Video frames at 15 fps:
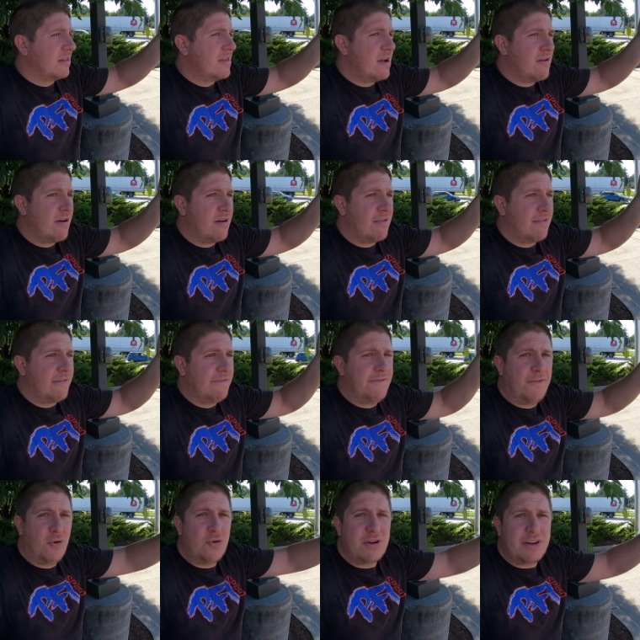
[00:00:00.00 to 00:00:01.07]
there are
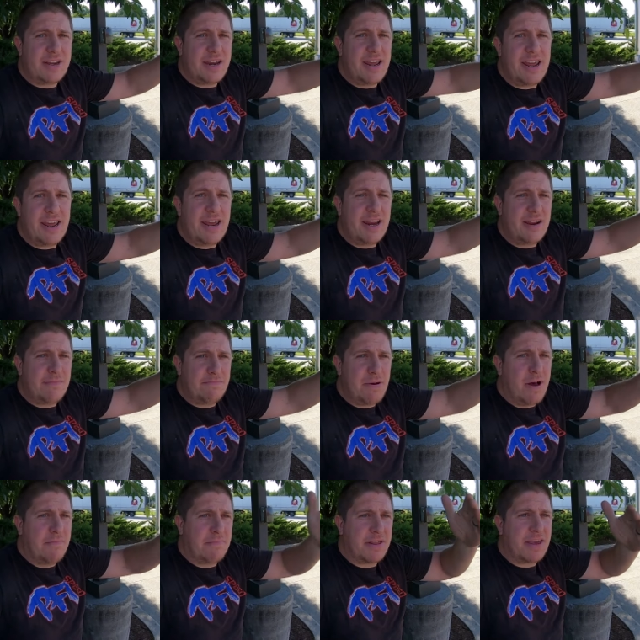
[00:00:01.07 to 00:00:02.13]
14
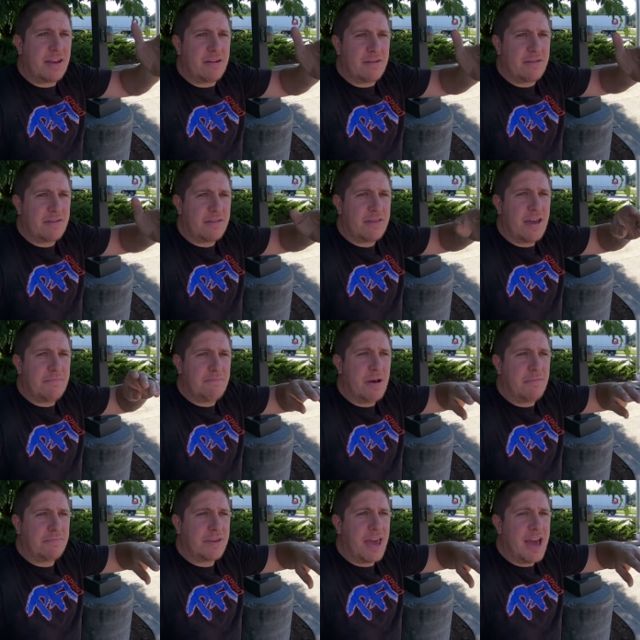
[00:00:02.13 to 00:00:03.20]
pumps here that
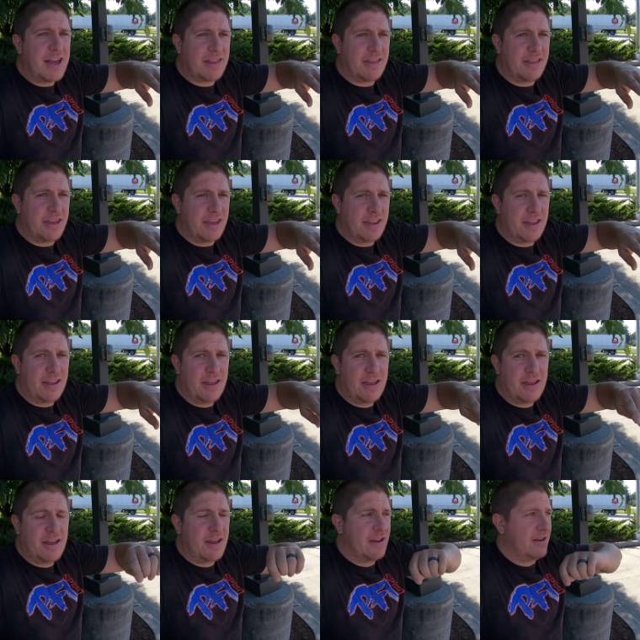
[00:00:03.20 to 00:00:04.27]
pump gasoline.
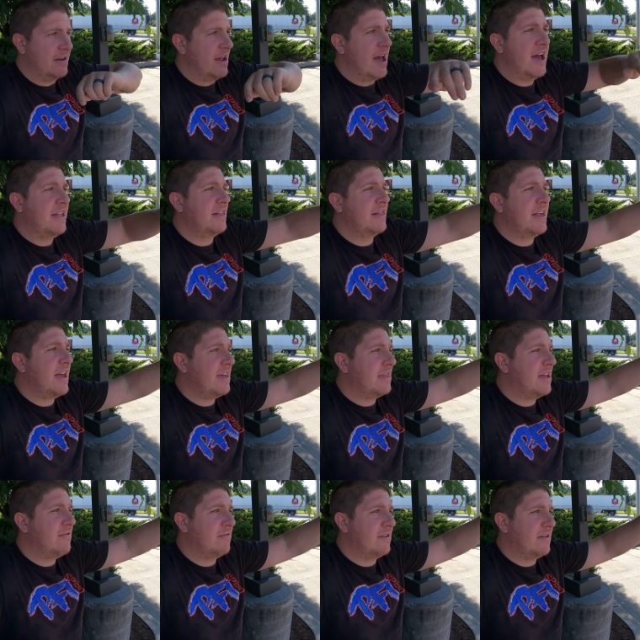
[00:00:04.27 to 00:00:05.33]
I'd say
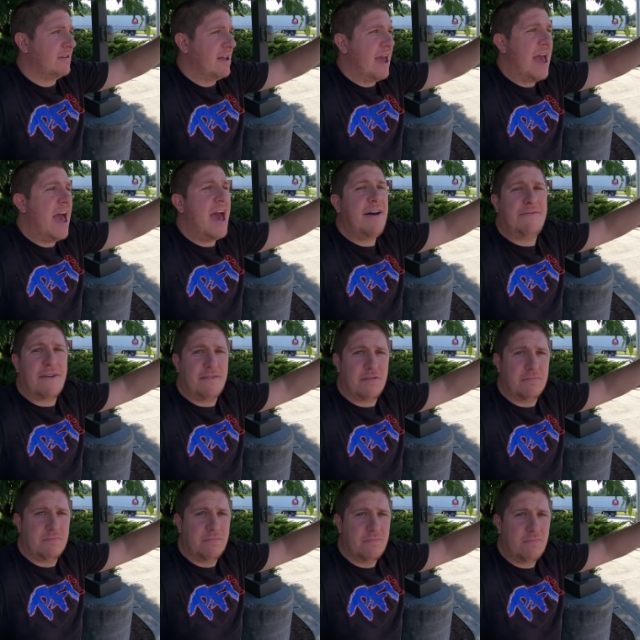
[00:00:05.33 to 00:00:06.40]
there were half of
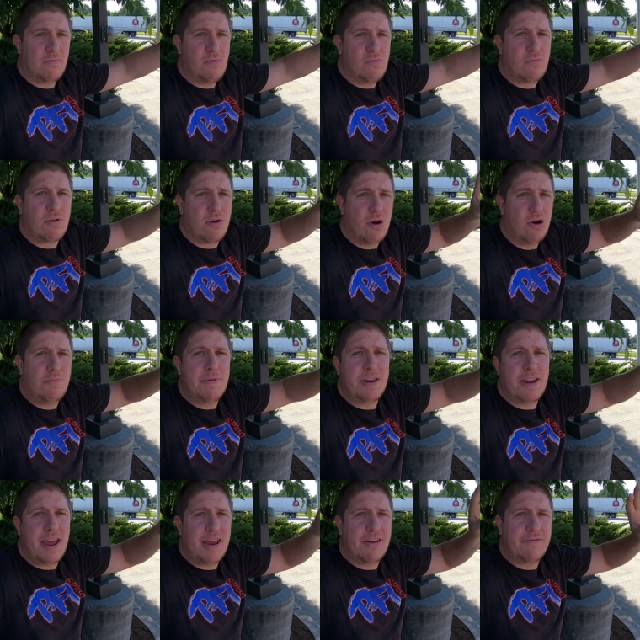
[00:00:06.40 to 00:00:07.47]
them were
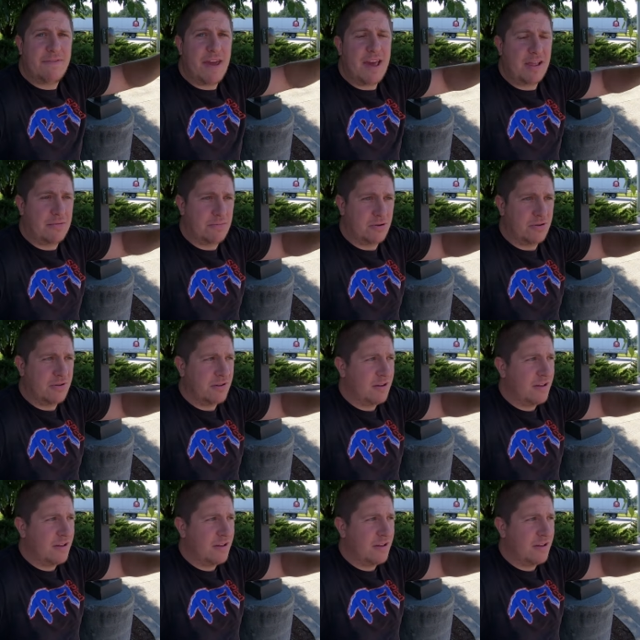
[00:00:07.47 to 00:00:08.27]
open and available.